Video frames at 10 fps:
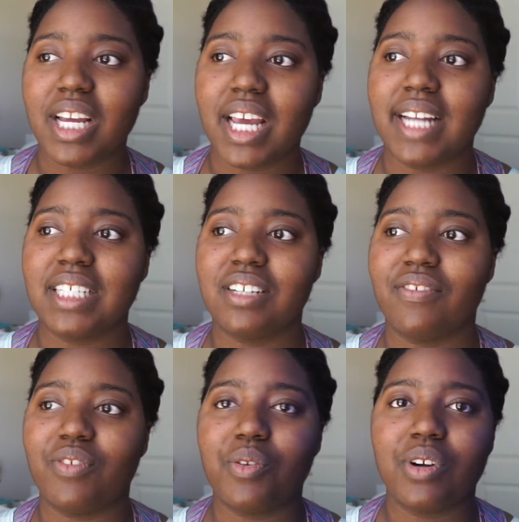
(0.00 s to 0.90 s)
catching a
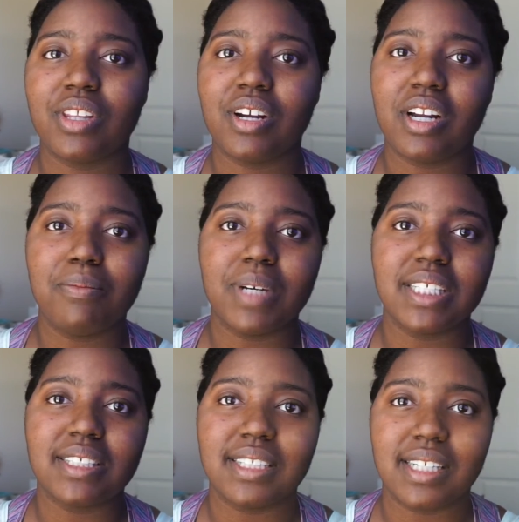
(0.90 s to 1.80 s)
4:30
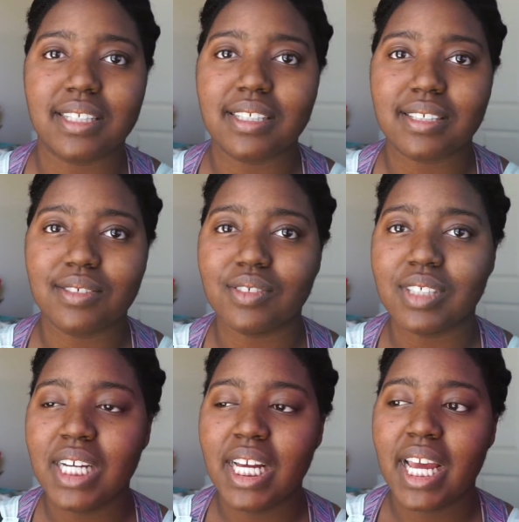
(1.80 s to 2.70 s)
bus to get to school,